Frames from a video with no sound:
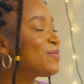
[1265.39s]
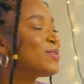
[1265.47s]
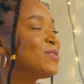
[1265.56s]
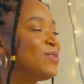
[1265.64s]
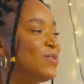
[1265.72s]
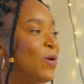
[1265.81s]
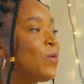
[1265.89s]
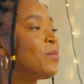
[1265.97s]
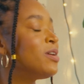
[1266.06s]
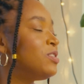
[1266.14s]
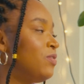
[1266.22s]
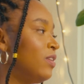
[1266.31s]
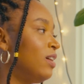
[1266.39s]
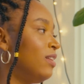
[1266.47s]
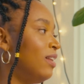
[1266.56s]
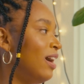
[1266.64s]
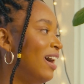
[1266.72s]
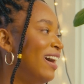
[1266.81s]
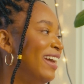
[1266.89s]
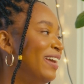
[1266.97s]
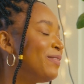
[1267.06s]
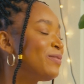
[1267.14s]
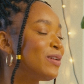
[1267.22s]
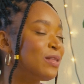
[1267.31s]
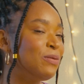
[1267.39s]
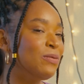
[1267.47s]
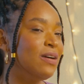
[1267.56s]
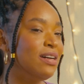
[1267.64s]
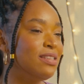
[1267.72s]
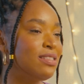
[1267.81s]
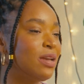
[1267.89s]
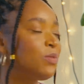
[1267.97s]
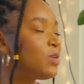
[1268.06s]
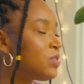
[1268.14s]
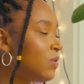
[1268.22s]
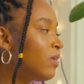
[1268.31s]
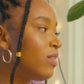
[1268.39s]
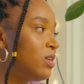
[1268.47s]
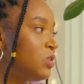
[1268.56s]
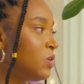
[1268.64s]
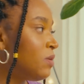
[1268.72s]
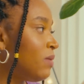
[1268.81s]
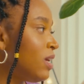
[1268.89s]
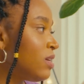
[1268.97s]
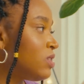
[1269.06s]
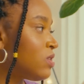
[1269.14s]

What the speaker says: was so much fun. It really was. And we're so glad that you could make it to